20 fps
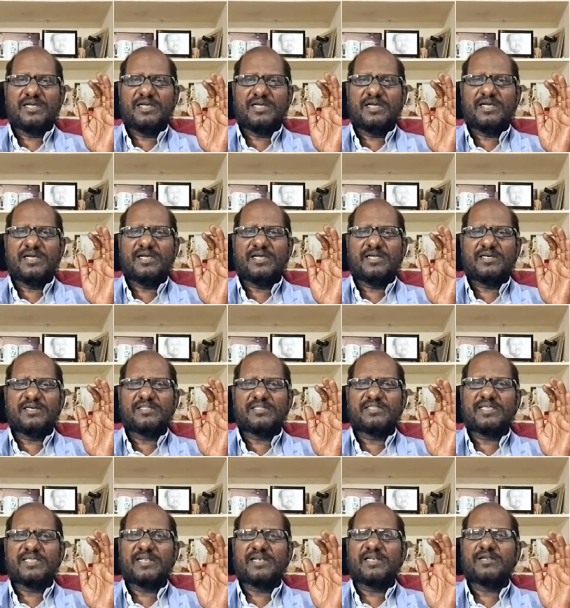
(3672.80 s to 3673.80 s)
And
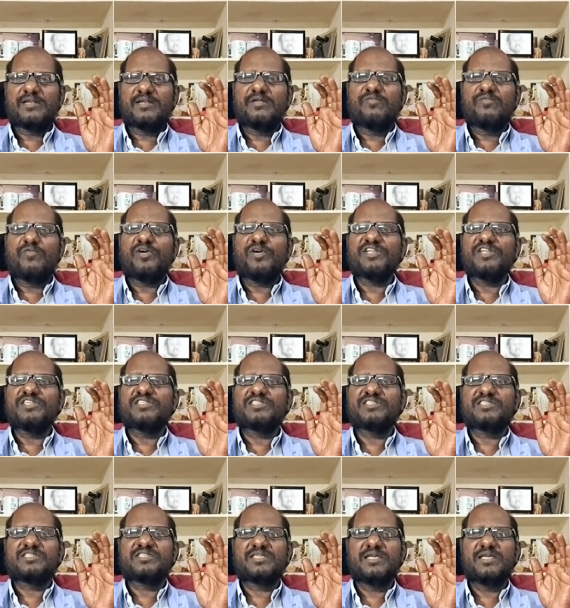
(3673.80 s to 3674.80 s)
then what
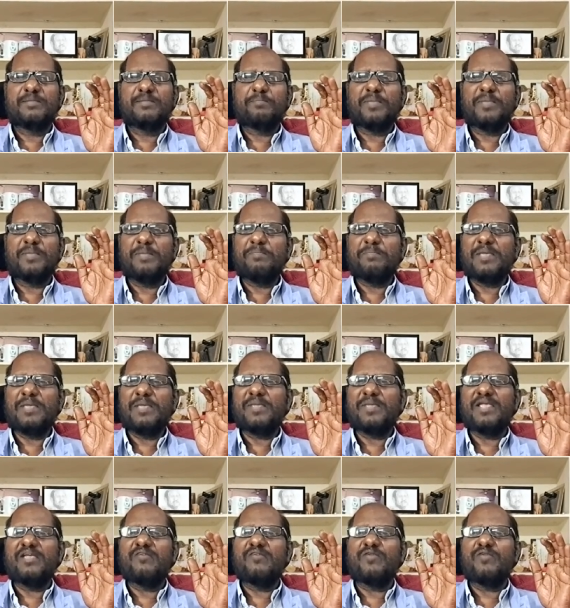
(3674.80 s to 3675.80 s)
is
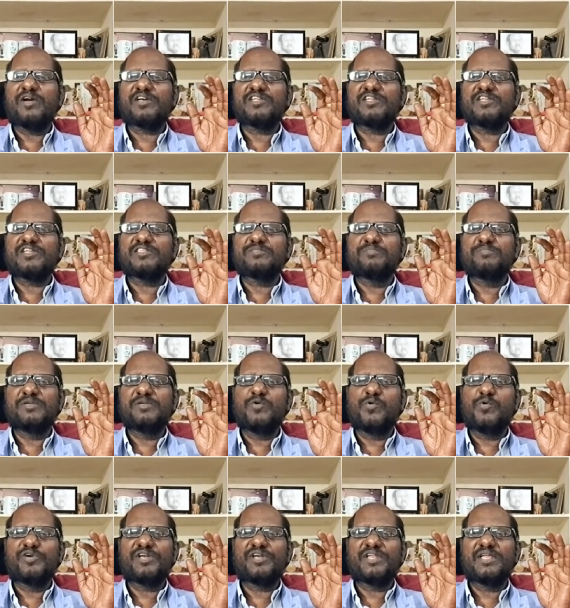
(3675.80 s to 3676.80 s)
PPP? What is
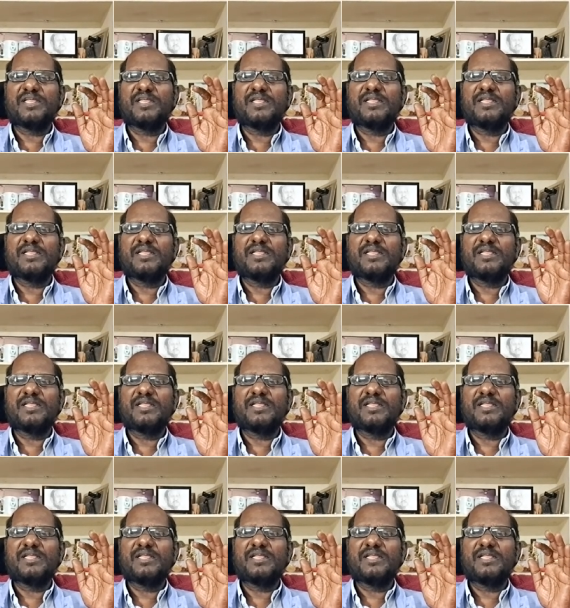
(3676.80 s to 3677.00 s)
BOT?